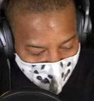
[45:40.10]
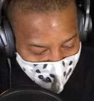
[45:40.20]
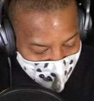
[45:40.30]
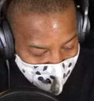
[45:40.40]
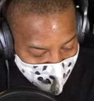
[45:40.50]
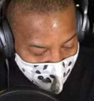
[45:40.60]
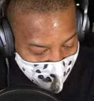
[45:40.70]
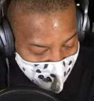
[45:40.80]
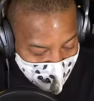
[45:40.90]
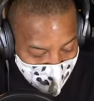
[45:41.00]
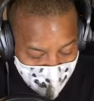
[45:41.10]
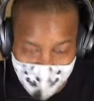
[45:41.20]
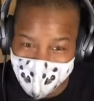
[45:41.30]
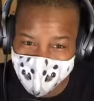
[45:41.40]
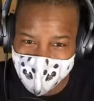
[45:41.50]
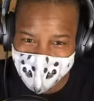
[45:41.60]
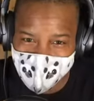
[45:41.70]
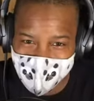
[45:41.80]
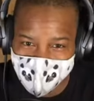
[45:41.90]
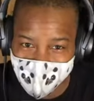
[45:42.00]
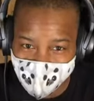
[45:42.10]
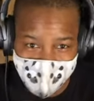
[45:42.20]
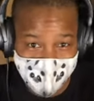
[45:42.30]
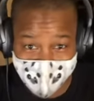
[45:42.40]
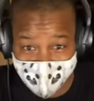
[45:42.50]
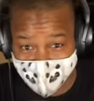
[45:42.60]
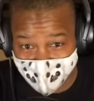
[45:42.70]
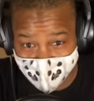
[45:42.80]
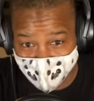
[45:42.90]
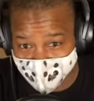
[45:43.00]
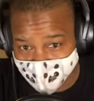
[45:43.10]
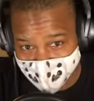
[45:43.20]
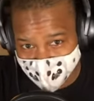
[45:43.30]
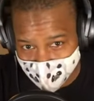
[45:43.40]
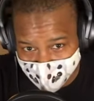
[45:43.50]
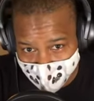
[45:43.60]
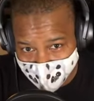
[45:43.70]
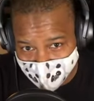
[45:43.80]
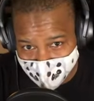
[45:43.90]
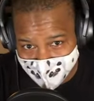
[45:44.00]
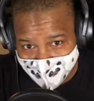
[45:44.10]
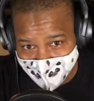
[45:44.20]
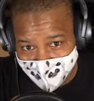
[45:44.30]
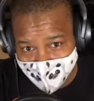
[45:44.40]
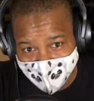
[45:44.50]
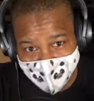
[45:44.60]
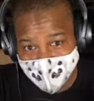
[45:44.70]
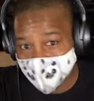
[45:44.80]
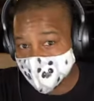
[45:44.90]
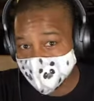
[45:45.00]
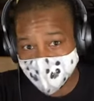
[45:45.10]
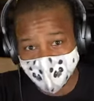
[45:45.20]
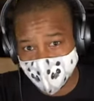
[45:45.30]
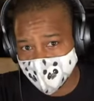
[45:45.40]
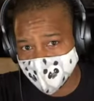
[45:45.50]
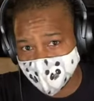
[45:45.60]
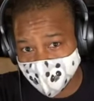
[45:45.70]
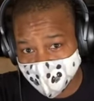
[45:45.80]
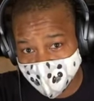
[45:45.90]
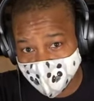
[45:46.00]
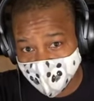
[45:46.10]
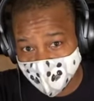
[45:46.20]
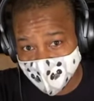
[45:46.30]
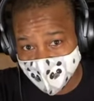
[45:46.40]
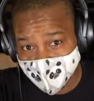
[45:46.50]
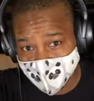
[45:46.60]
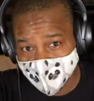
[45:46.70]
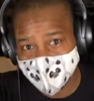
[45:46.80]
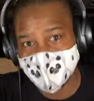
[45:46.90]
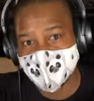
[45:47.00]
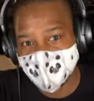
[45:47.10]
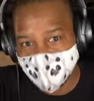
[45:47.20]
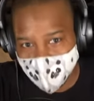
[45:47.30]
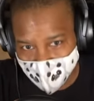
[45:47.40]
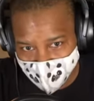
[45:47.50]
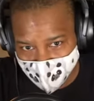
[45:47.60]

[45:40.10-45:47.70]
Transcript: is not really motivated when I talk about these subjects or these topics. And these topics are very important for everyone.